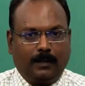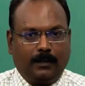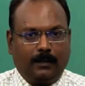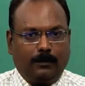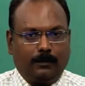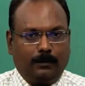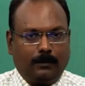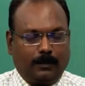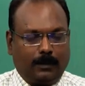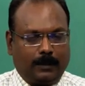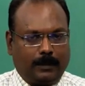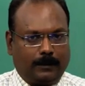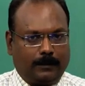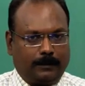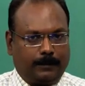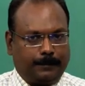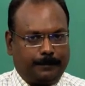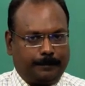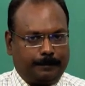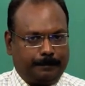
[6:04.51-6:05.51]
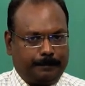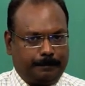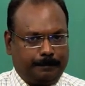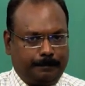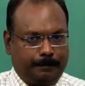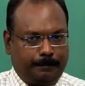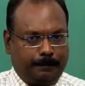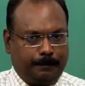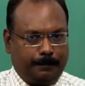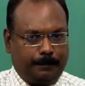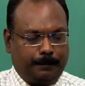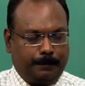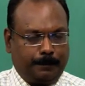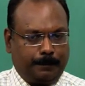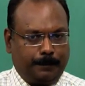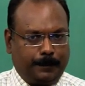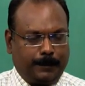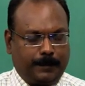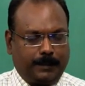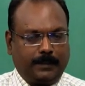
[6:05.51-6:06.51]
Now uh,
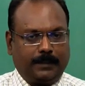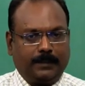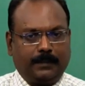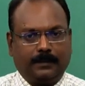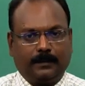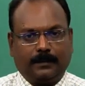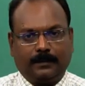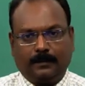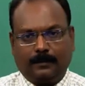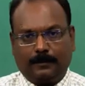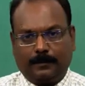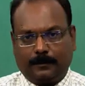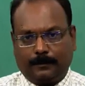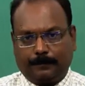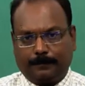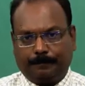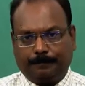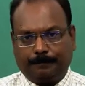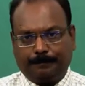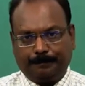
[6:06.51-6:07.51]
such a